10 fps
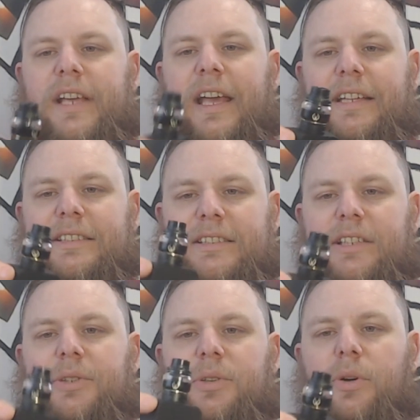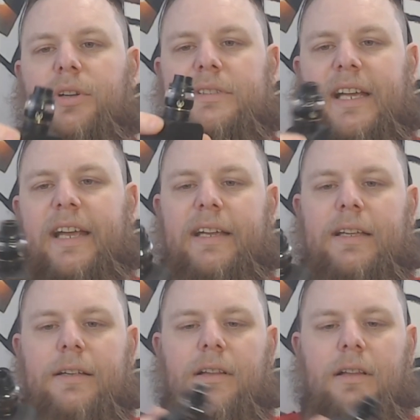a single coil tank,